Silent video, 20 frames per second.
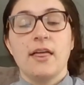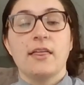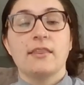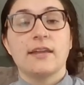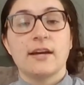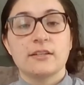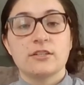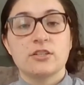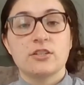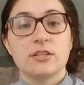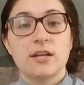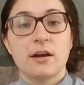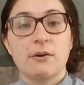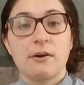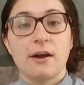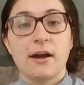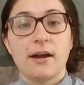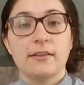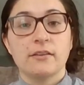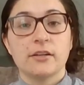That's just how
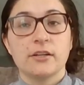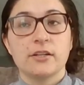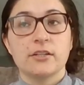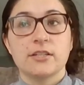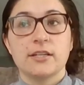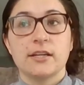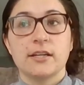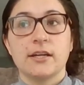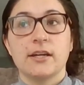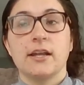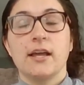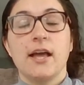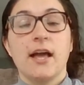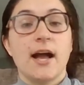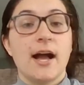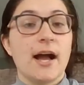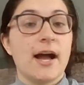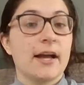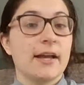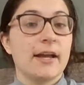I learned it.
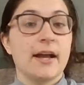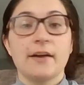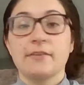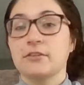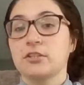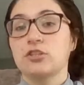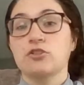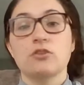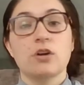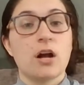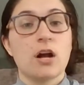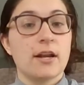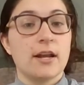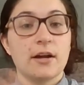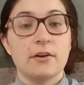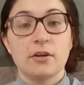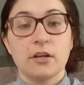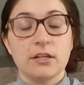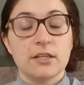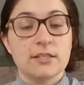I have to draw it
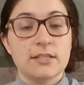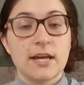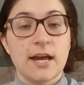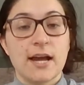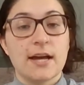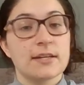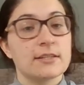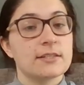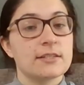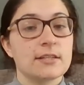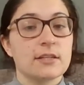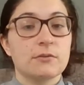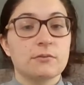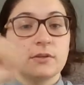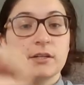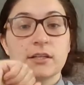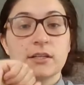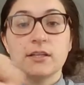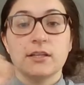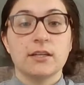out on a test and
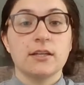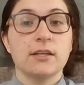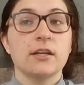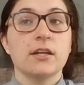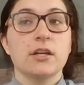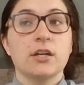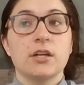really,